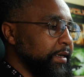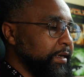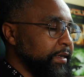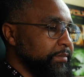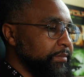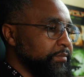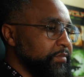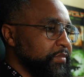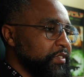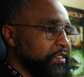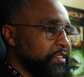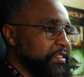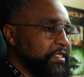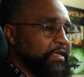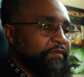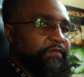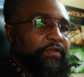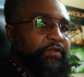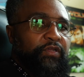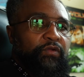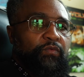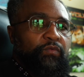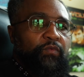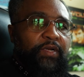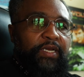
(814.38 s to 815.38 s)

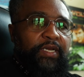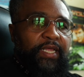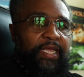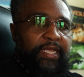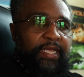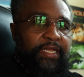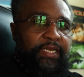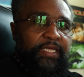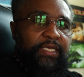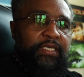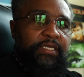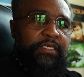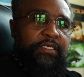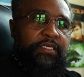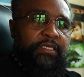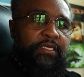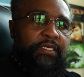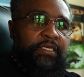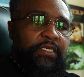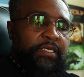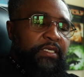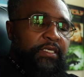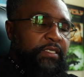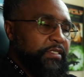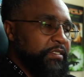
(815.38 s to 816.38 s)
70 to 180
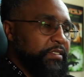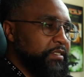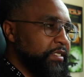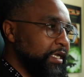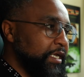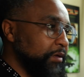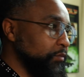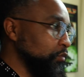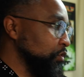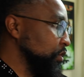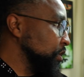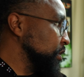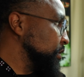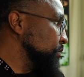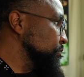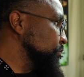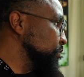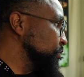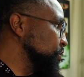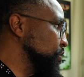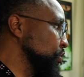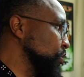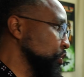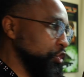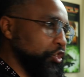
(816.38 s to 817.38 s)
Tamron,
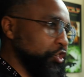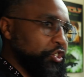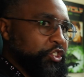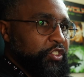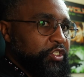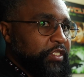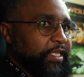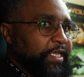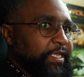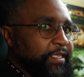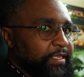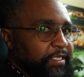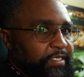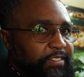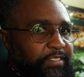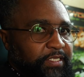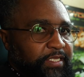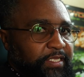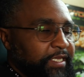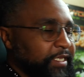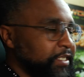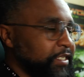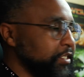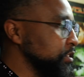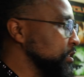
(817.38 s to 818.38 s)
which looks just like this
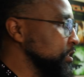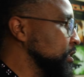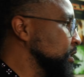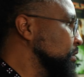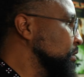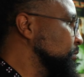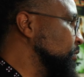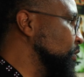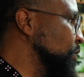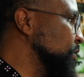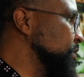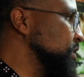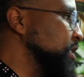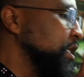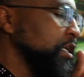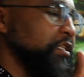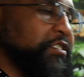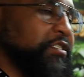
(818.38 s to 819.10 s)
lens, but once again, it's a